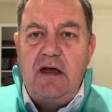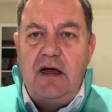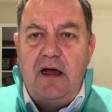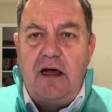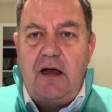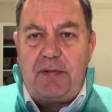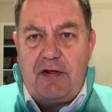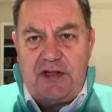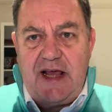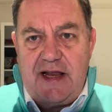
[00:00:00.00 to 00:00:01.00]

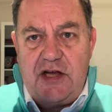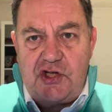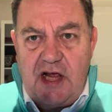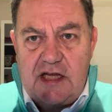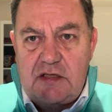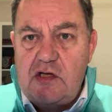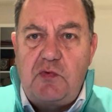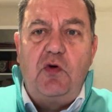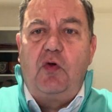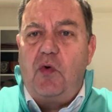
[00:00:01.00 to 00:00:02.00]
about the NHS, because we
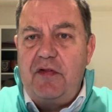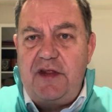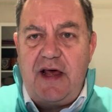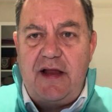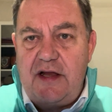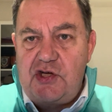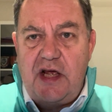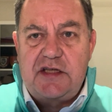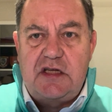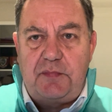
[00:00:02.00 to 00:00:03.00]
all want the
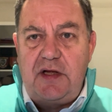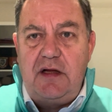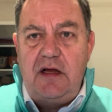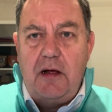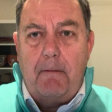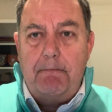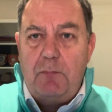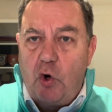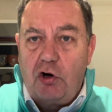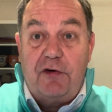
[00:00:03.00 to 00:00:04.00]
NHS to be
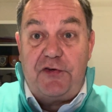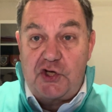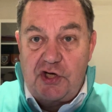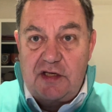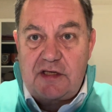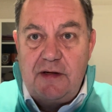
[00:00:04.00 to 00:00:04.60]
more efficient.